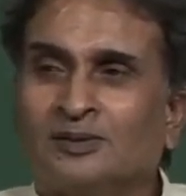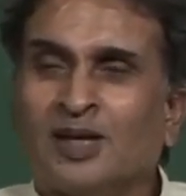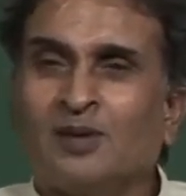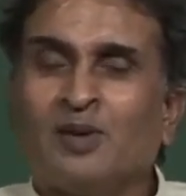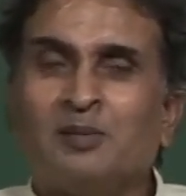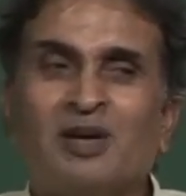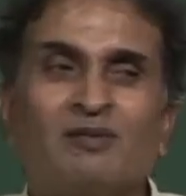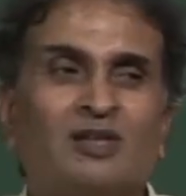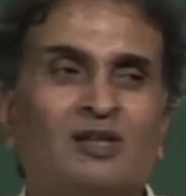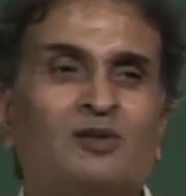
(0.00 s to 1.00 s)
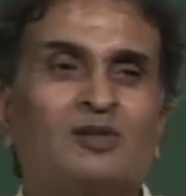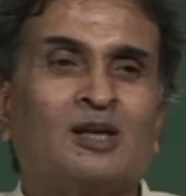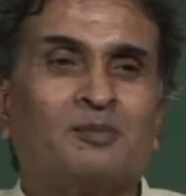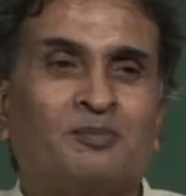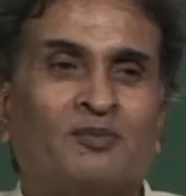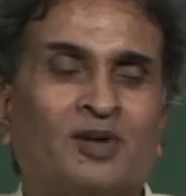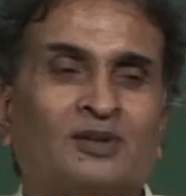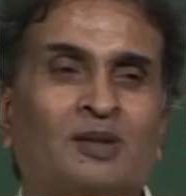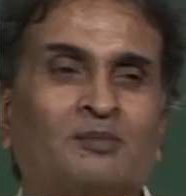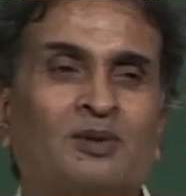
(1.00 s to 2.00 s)
then maybe everything will slip. For
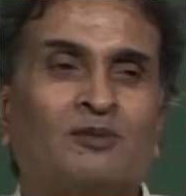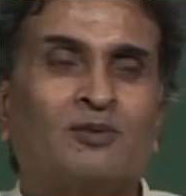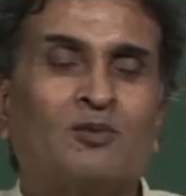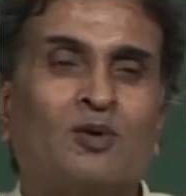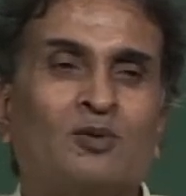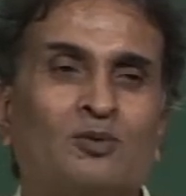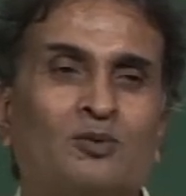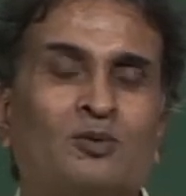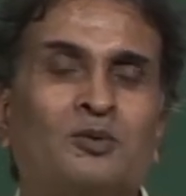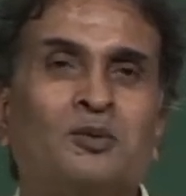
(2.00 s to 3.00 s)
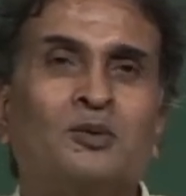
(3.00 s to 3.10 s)
example, if you want to